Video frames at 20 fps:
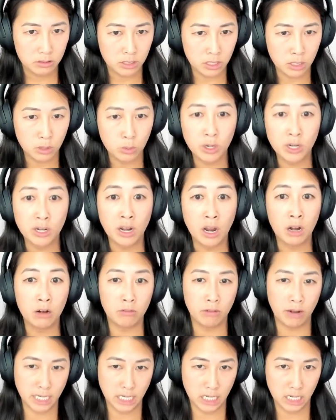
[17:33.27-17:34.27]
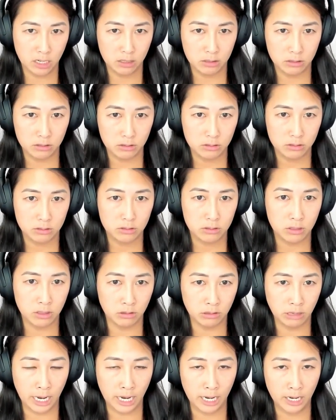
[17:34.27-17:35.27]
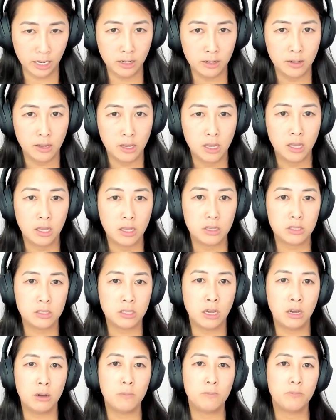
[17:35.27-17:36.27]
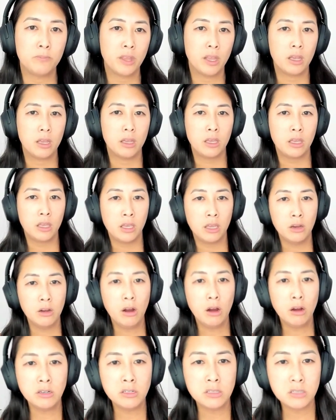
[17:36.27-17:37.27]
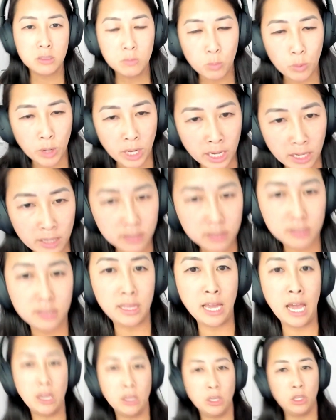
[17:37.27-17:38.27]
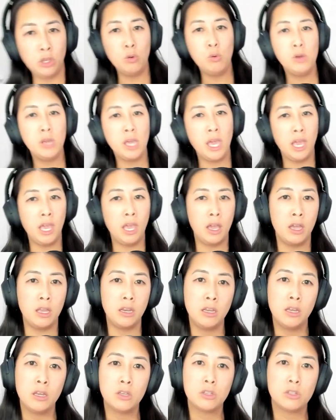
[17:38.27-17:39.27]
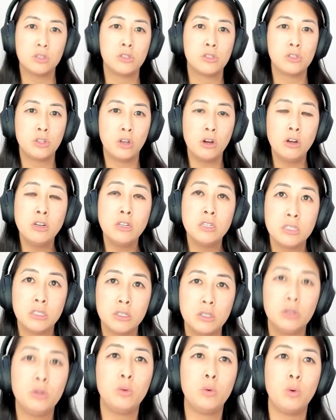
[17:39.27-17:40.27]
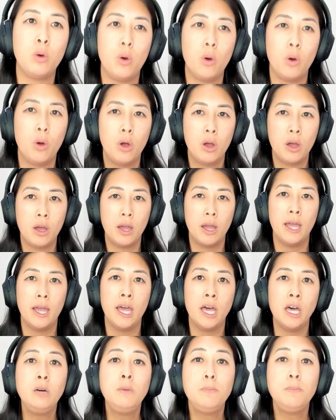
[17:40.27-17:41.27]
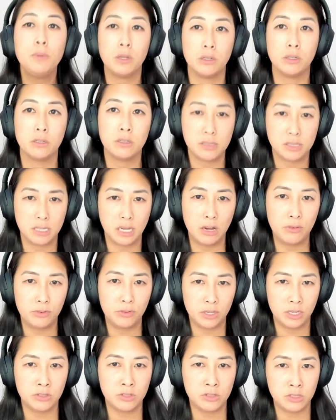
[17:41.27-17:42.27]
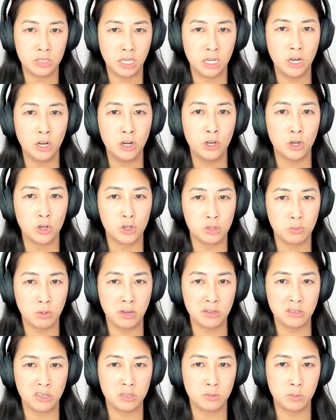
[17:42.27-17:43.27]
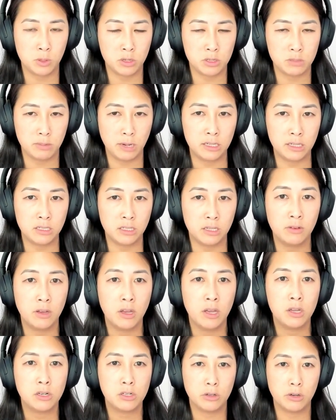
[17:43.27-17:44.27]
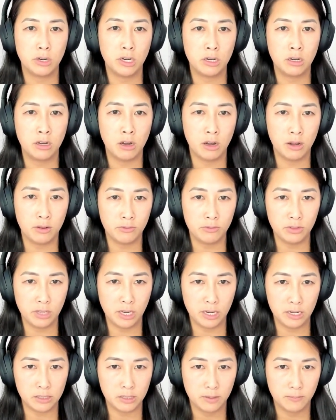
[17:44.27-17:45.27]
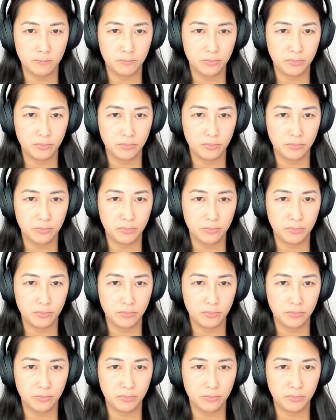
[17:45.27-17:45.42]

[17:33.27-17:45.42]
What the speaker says: You are not ready, okay? So here are some ways that you can start to help yourself consider your spouse's perspective during conflict.